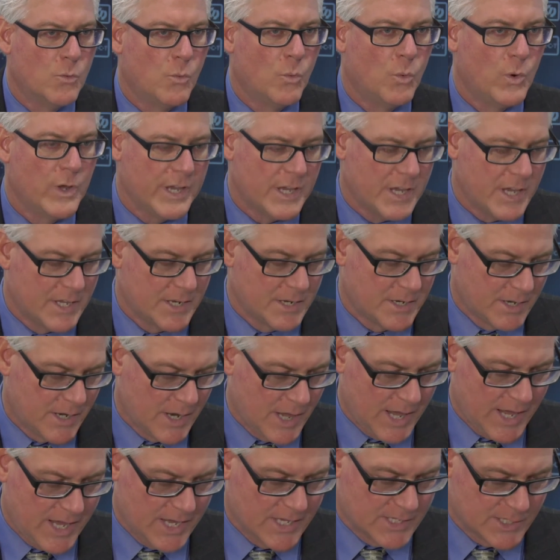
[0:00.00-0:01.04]
we can
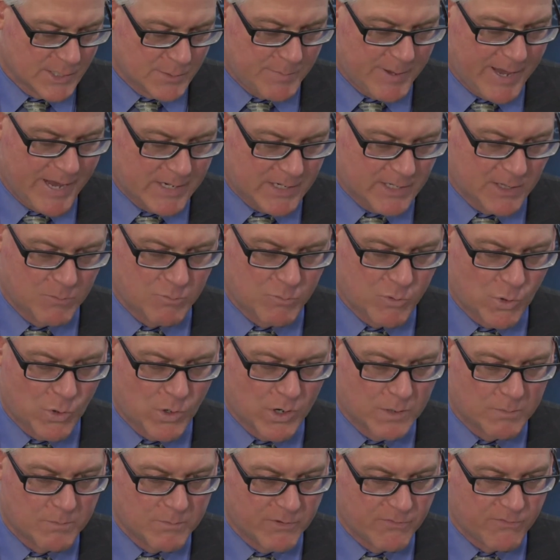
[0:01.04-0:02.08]
inspect the
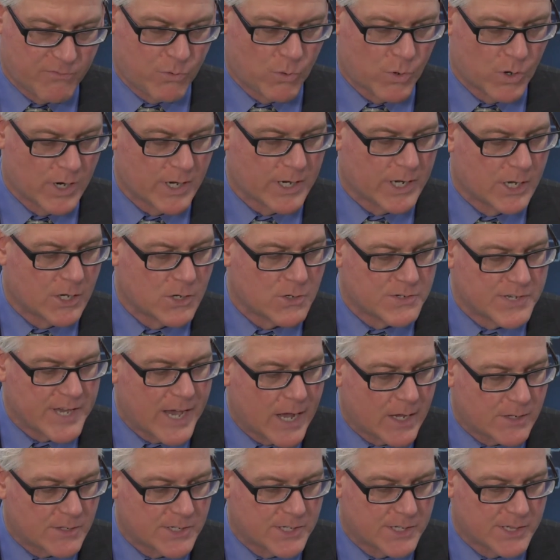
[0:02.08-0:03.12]
board before it goes
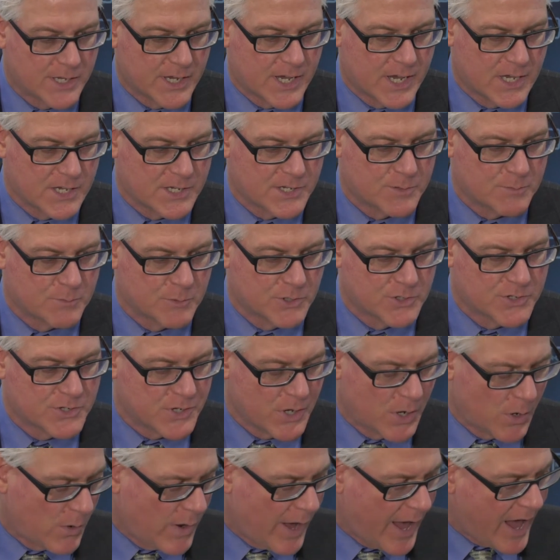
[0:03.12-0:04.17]
out to the customer.
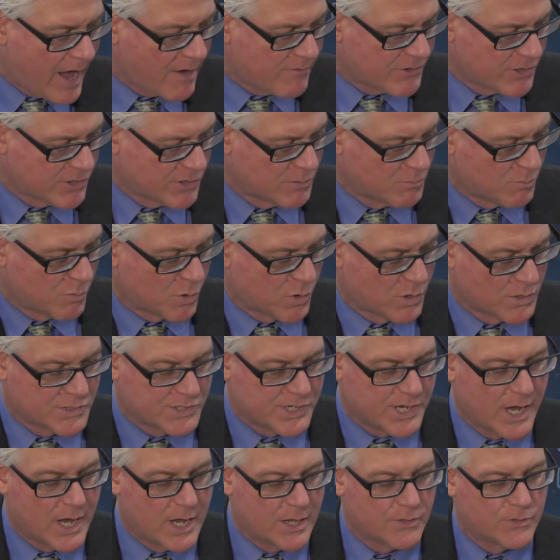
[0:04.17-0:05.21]
So after the board's
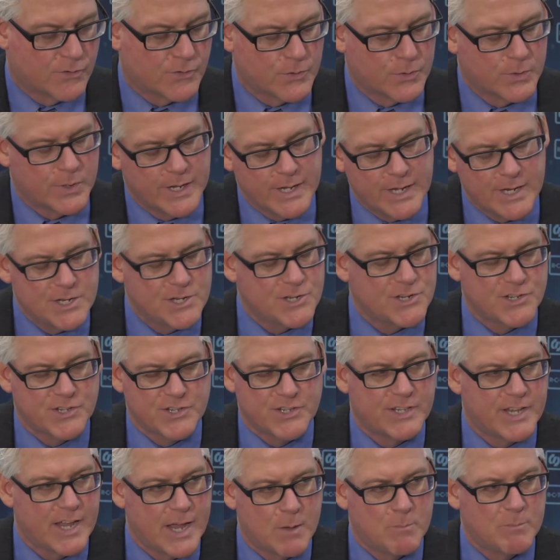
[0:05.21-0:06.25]
gone through each
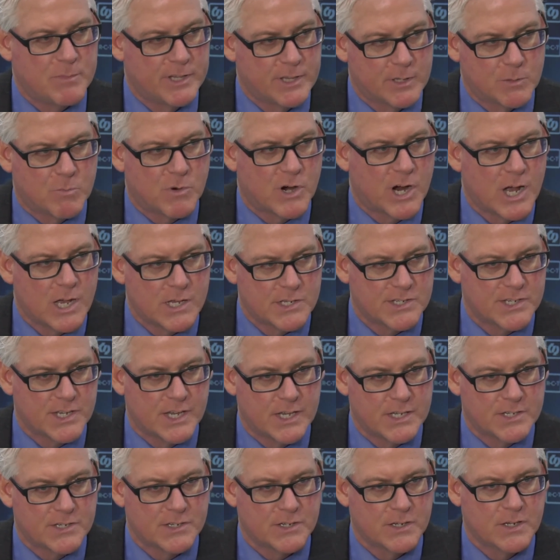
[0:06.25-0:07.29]
step in the
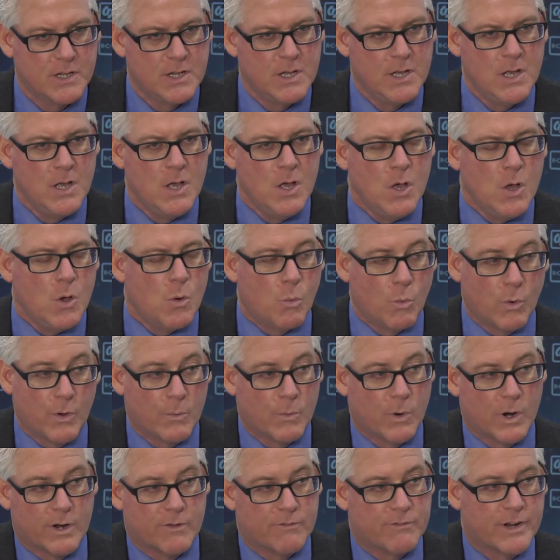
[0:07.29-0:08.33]
process, we
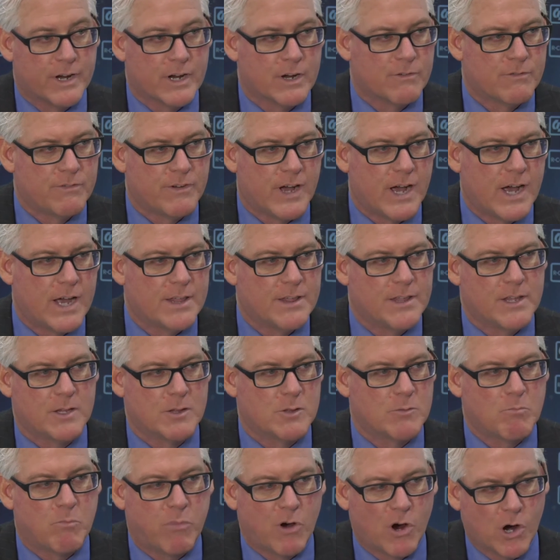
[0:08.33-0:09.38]
want to verify
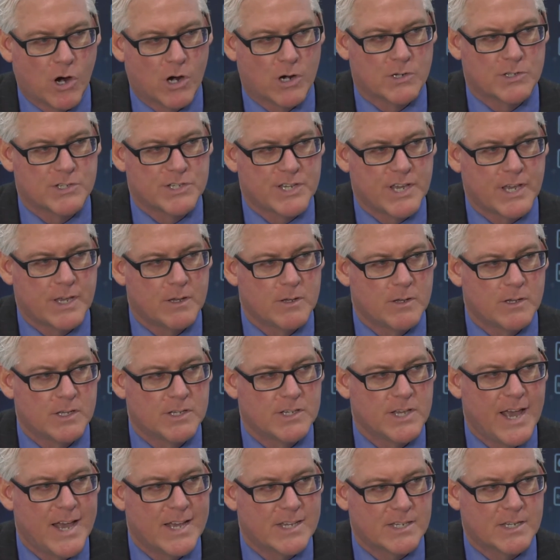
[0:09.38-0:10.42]
that parts,
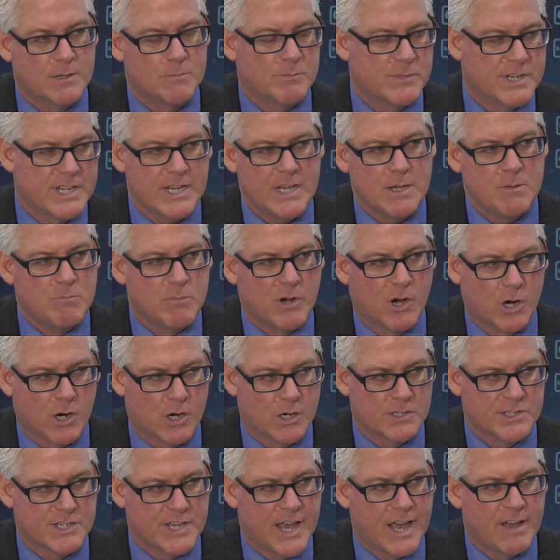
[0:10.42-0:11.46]
SMT
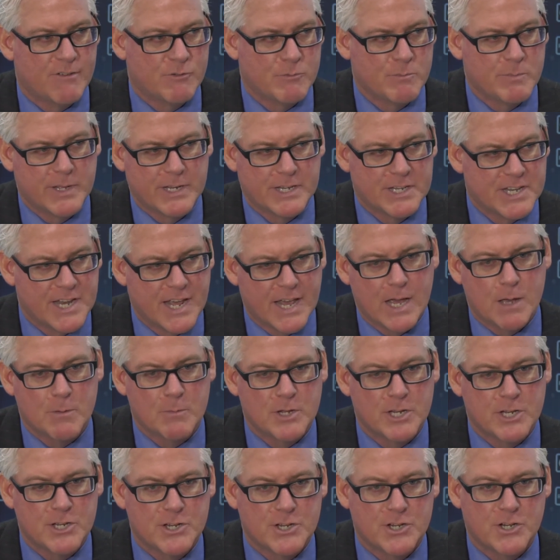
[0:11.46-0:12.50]
parts, haven't been
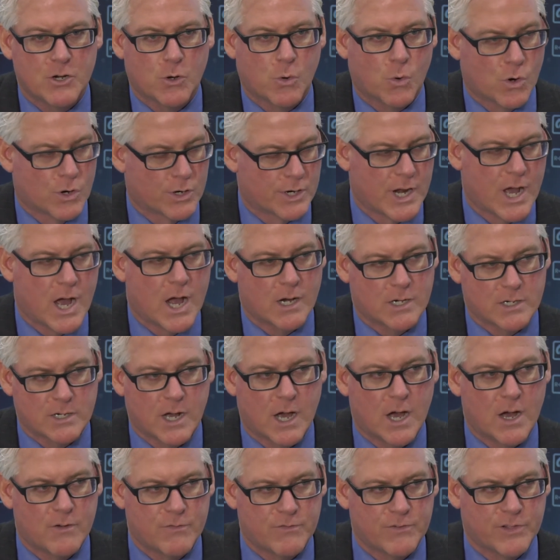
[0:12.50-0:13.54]
damaged or knocked
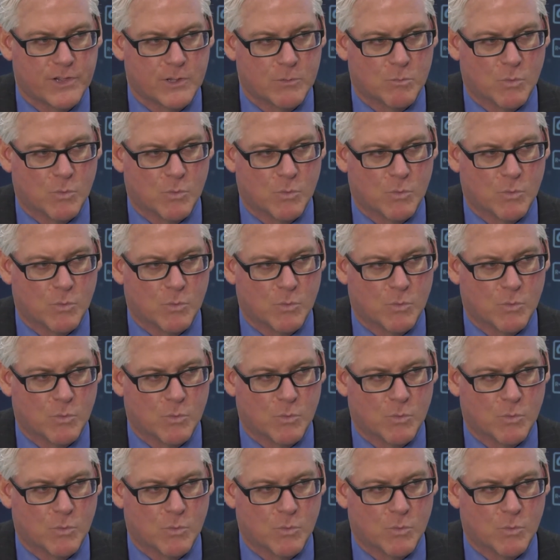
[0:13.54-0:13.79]
off of the